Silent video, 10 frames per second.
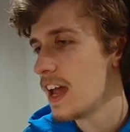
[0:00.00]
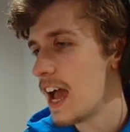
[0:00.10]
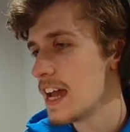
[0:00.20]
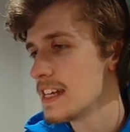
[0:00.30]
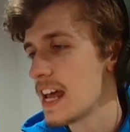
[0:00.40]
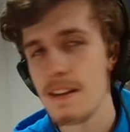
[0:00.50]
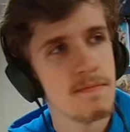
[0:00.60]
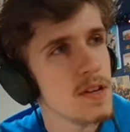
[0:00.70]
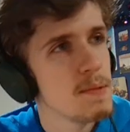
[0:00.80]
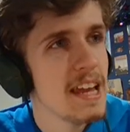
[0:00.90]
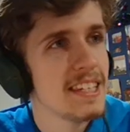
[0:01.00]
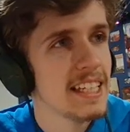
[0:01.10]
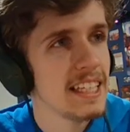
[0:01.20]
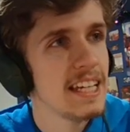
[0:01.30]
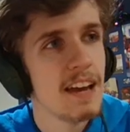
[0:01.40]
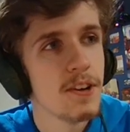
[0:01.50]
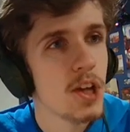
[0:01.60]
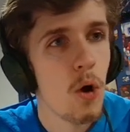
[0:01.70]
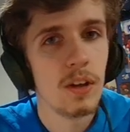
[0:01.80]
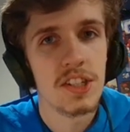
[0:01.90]
And basically, if a
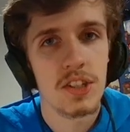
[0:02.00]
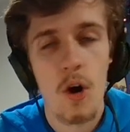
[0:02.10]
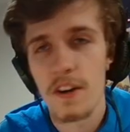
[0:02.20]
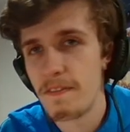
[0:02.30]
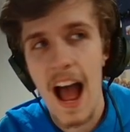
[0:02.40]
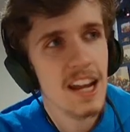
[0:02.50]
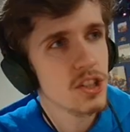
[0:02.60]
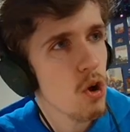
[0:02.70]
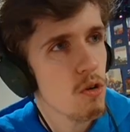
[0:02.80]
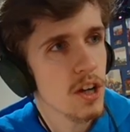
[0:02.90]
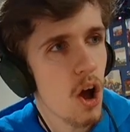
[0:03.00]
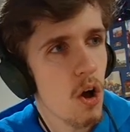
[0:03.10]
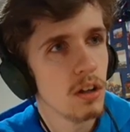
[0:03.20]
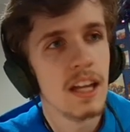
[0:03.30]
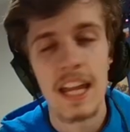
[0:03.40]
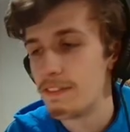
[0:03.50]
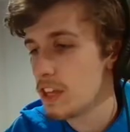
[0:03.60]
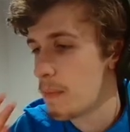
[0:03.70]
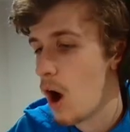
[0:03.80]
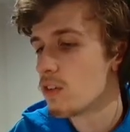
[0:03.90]
goal is scored, if I score a goal, if the
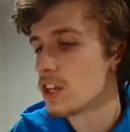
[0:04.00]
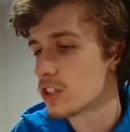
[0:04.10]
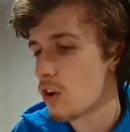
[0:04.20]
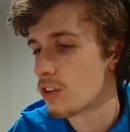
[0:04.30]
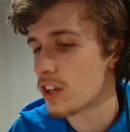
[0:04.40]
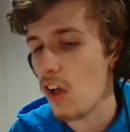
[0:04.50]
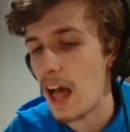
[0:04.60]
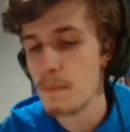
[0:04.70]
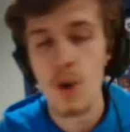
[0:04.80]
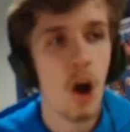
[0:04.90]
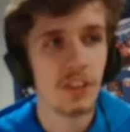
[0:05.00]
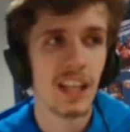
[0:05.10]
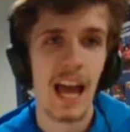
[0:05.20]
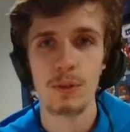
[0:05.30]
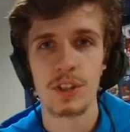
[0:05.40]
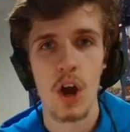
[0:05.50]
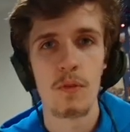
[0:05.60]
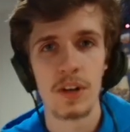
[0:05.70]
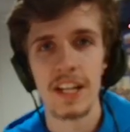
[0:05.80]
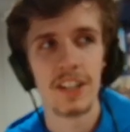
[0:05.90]
opponent scores a goal, I'm not allowed to go
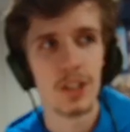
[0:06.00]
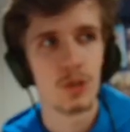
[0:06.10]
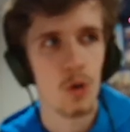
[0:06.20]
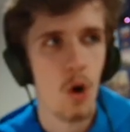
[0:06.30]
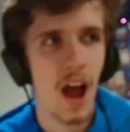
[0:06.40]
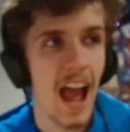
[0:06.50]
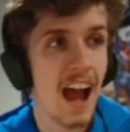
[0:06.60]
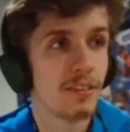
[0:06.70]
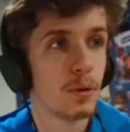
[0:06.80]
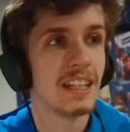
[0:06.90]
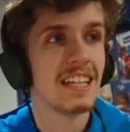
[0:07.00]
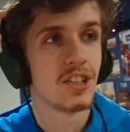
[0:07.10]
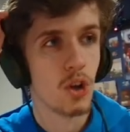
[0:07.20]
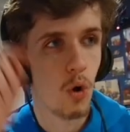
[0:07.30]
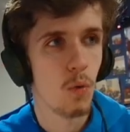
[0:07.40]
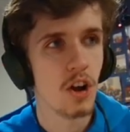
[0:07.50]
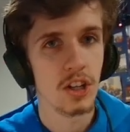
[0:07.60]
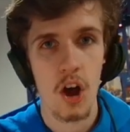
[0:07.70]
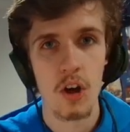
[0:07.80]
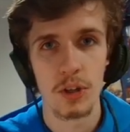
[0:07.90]
for a 0-0 draw. I have to at least score one
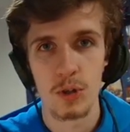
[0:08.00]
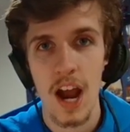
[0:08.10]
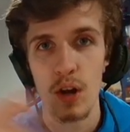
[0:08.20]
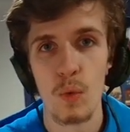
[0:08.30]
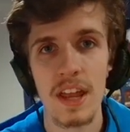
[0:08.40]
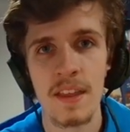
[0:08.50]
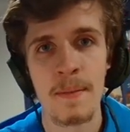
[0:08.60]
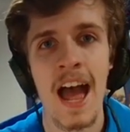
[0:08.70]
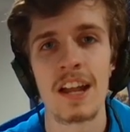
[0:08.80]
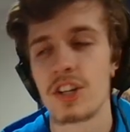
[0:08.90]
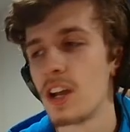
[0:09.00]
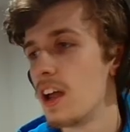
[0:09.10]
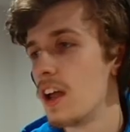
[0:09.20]
goal to try and win the match.